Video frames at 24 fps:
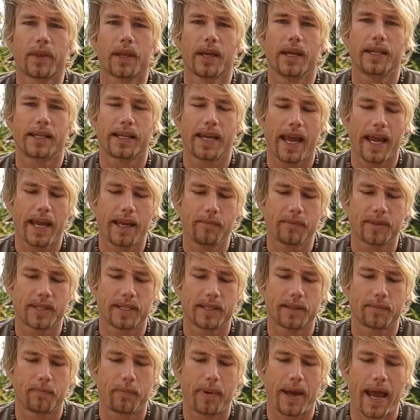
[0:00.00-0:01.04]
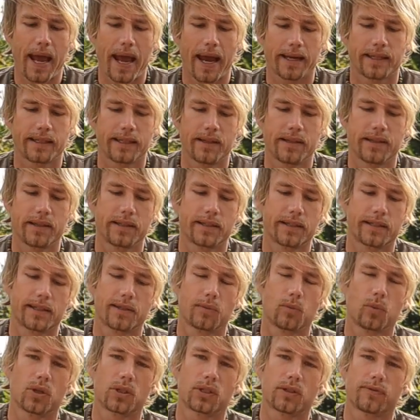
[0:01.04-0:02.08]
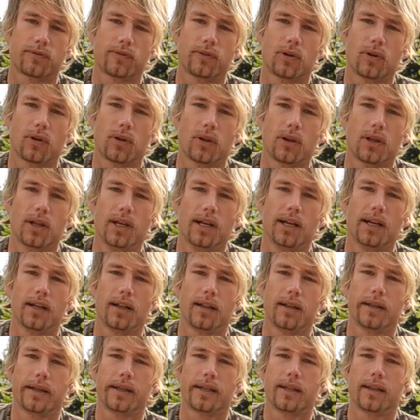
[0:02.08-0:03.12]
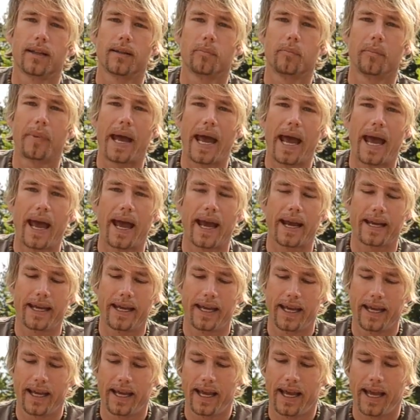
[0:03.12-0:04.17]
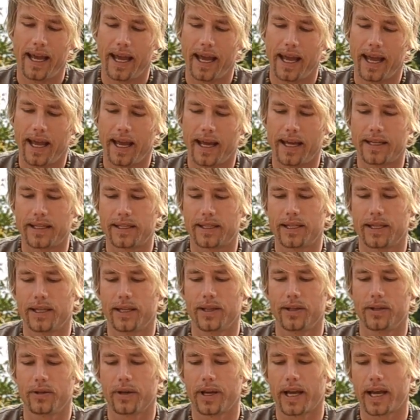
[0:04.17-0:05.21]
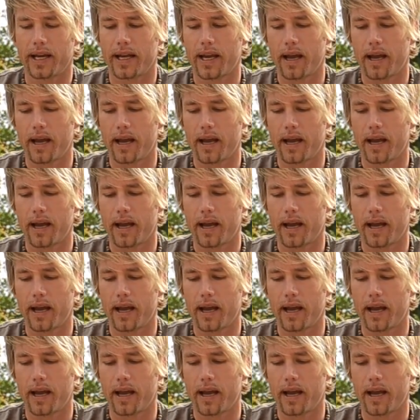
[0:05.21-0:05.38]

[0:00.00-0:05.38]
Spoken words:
It came packed in this wonderful little bag, and you get